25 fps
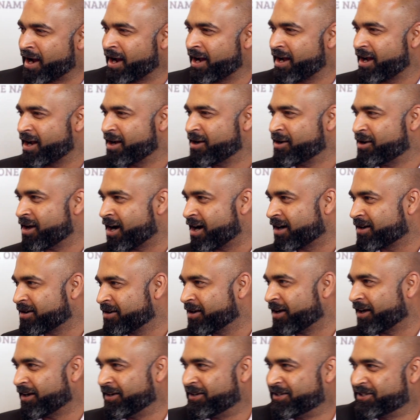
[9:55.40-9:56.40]
I, dark
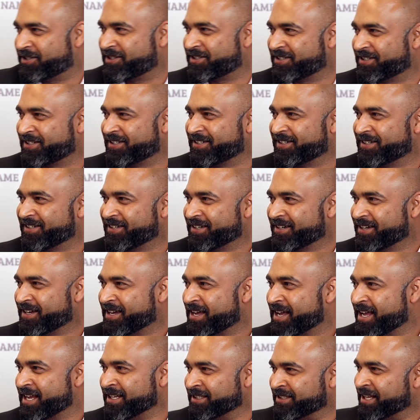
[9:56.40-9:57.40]
nights.
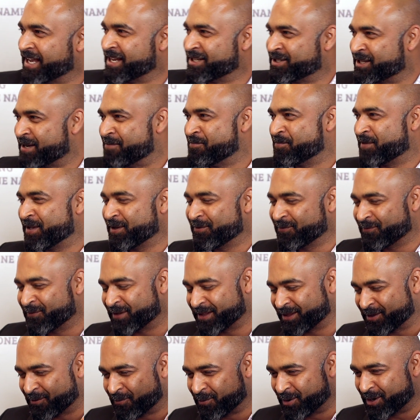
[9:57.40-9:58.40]
Is dark? there something
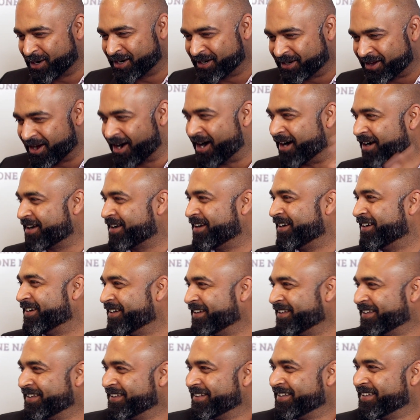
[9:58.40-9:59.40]
with the word dark?
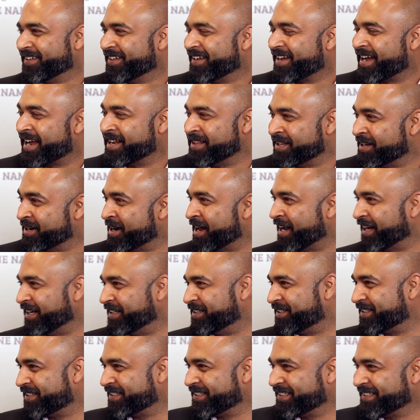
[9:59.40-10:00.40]
and the
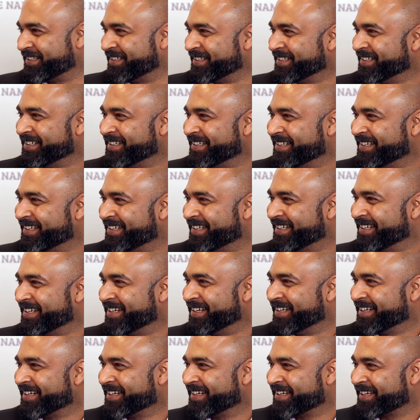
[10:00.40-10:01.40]
nights. Well,
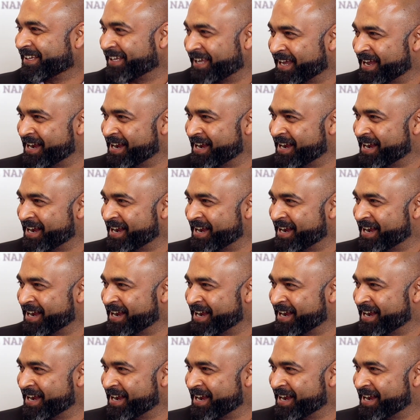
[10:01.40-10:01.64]
dark nights.